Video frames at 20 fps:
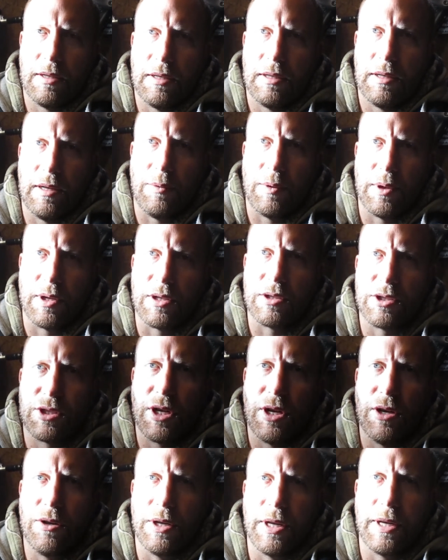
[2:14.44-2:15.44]
I wanted to
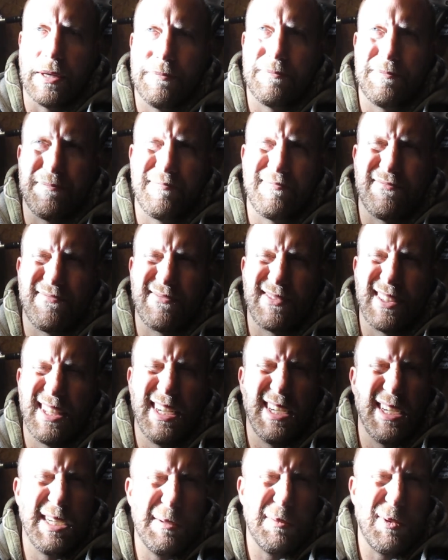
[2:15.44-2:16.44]
show you.
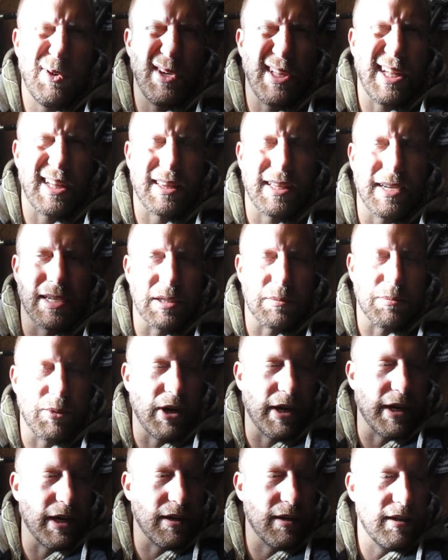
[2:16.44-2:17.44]
Boy, that thing is
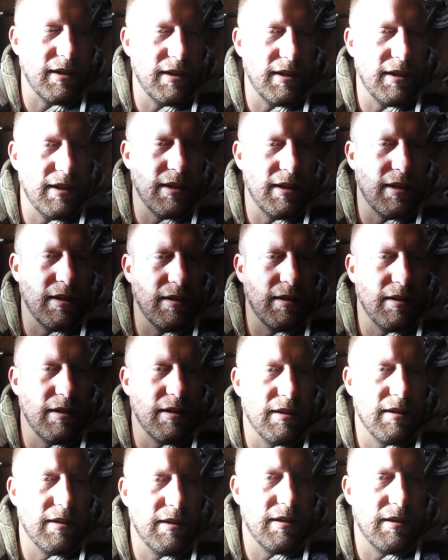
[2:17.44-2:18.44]
bright.
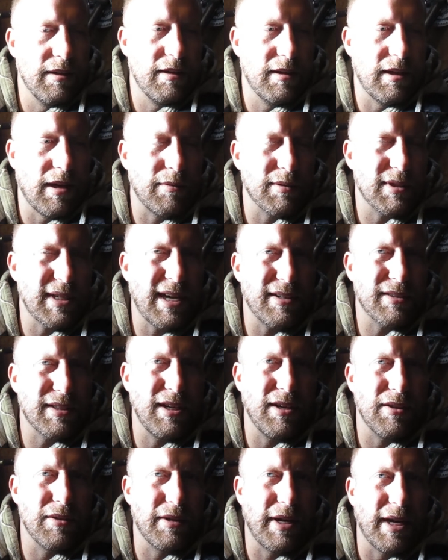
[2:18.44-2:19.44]
I was out the
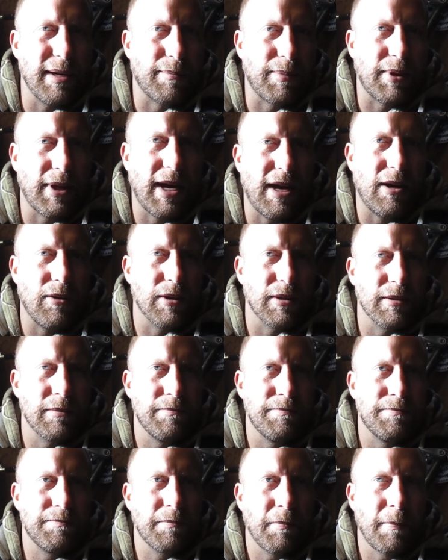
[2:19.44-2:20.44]
other night plowing
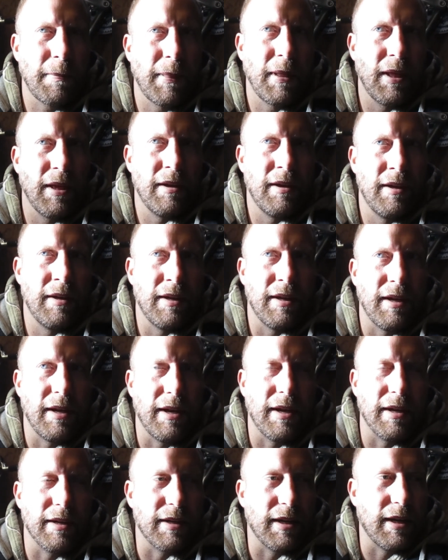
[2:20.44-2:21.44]

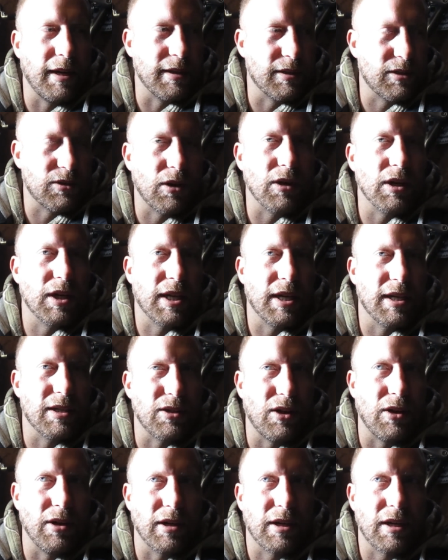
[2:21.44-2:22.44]
and started to get
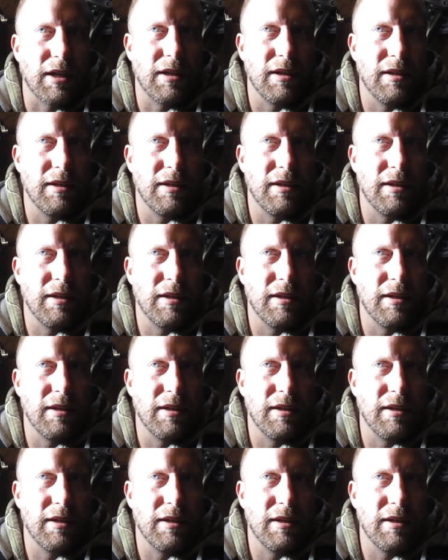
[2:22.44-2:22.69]
dark.